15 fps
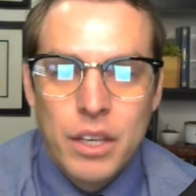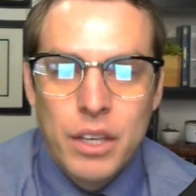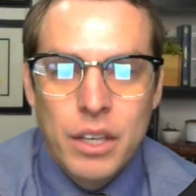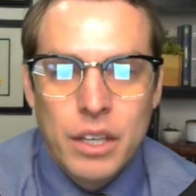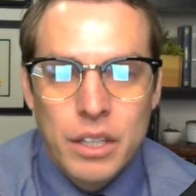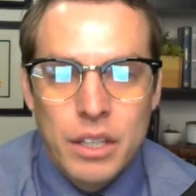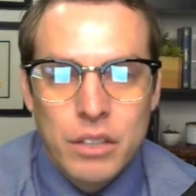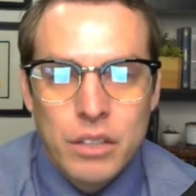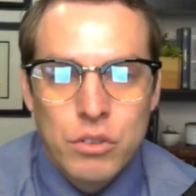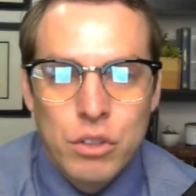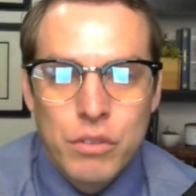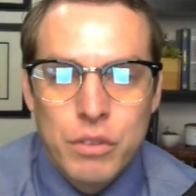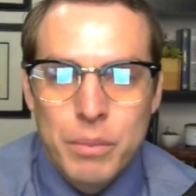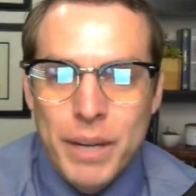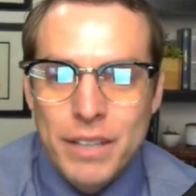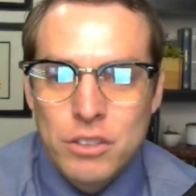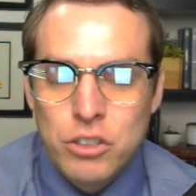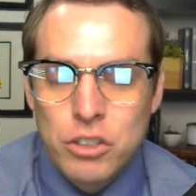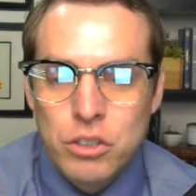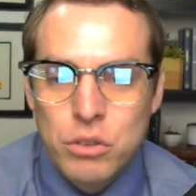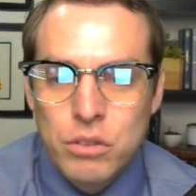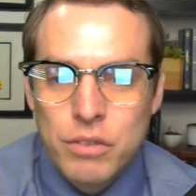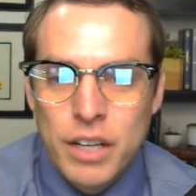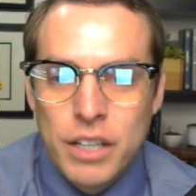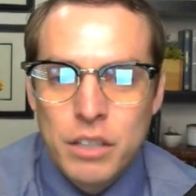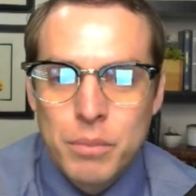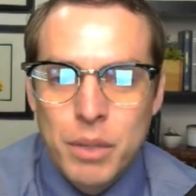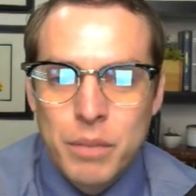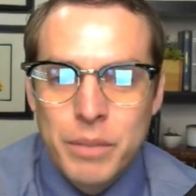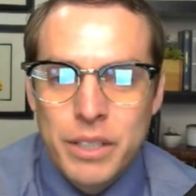He drove the passenger to a fire
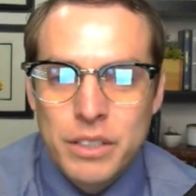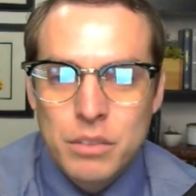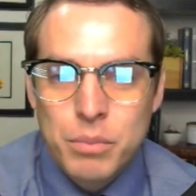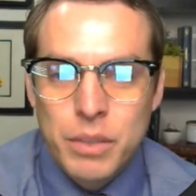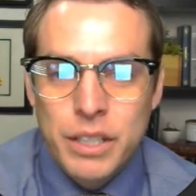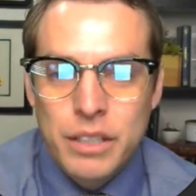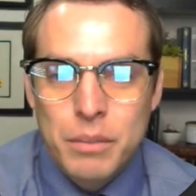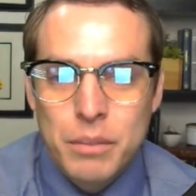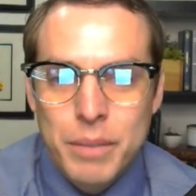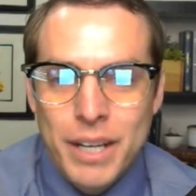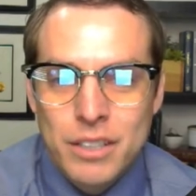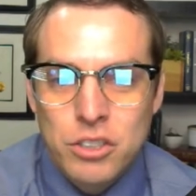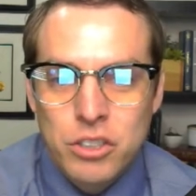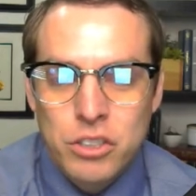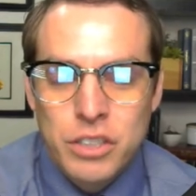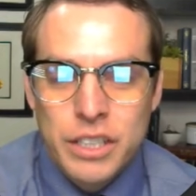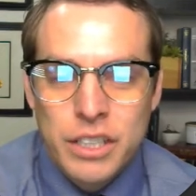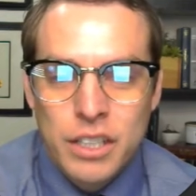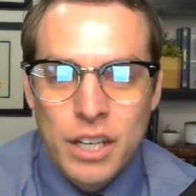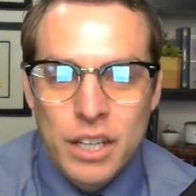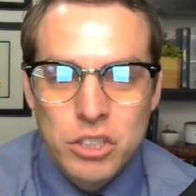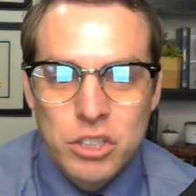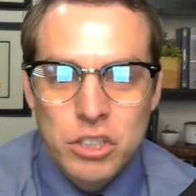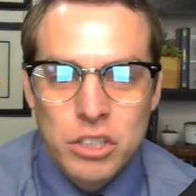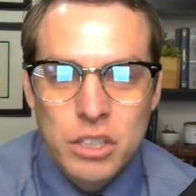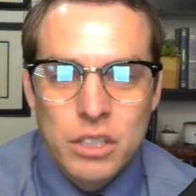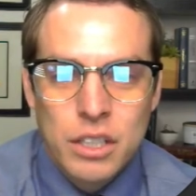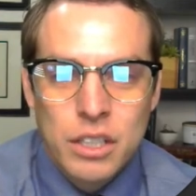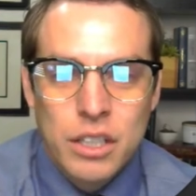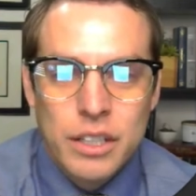department and explained the passenger needed
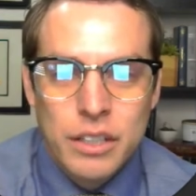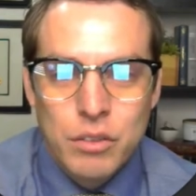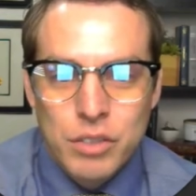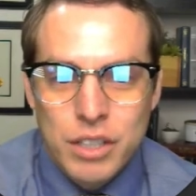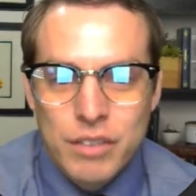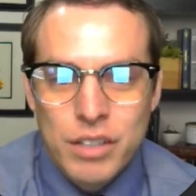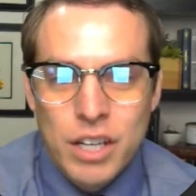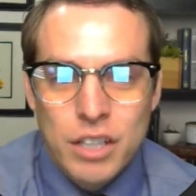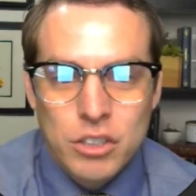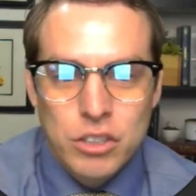oxygen. He was given oxygen